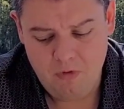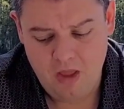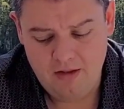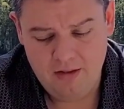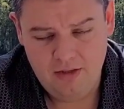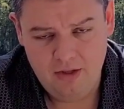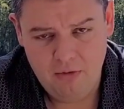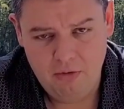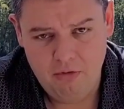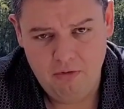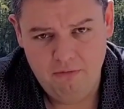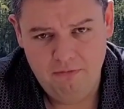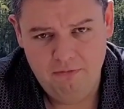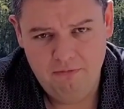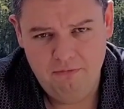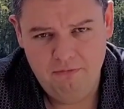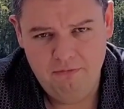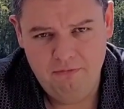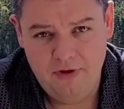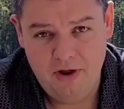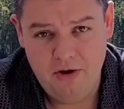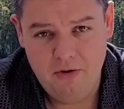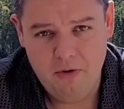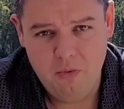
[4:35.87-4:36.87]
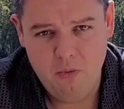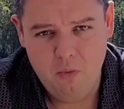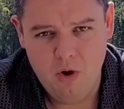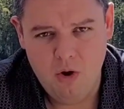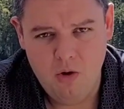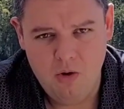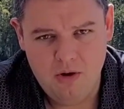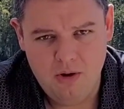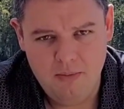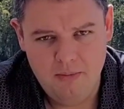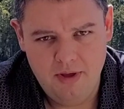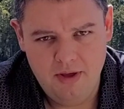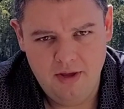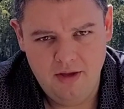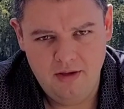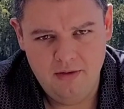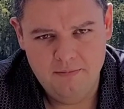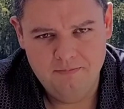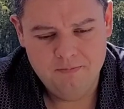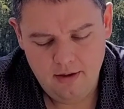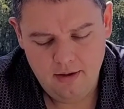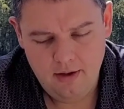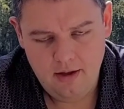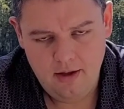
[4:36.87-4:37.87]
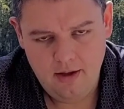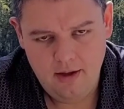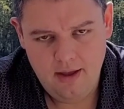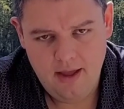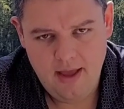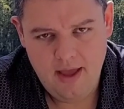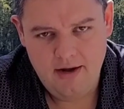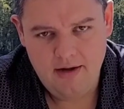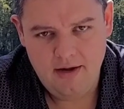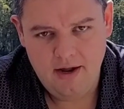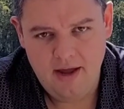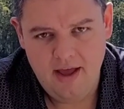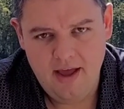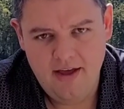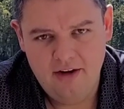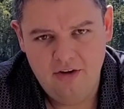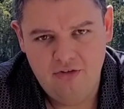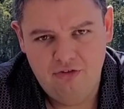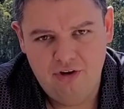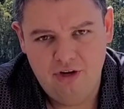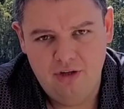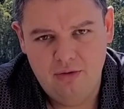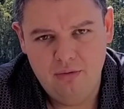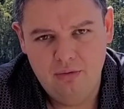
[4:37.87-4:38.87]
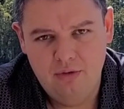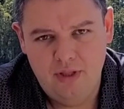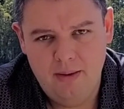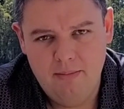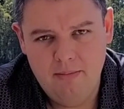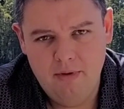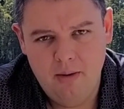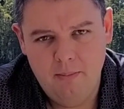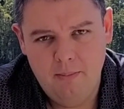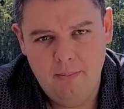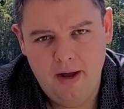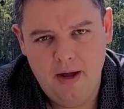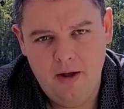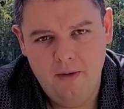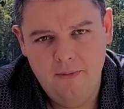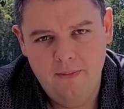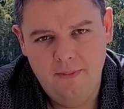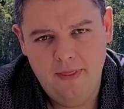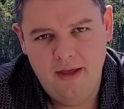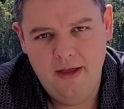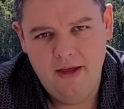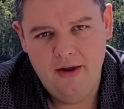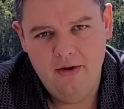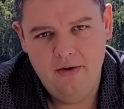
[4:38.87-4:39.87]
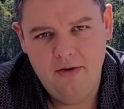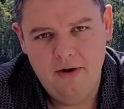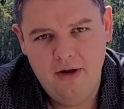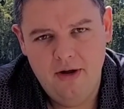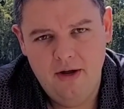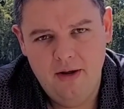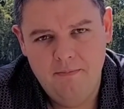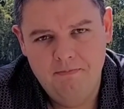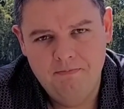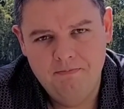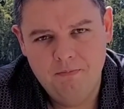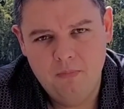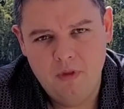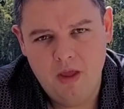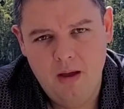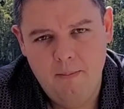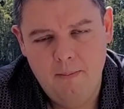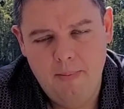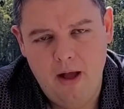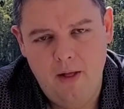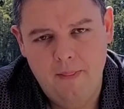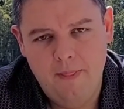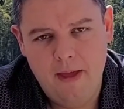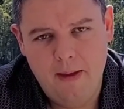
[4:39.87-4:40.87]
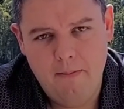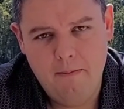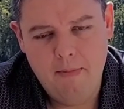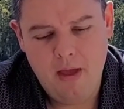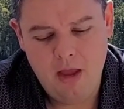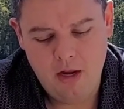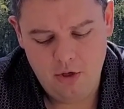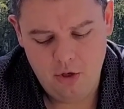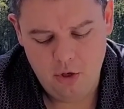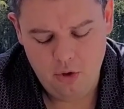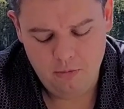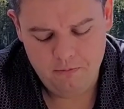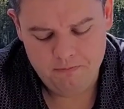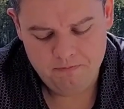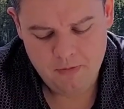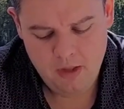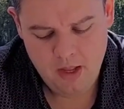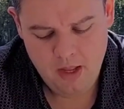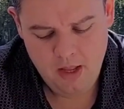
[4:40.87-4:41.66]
They were very welcoming, and I had a chat to them about their menu.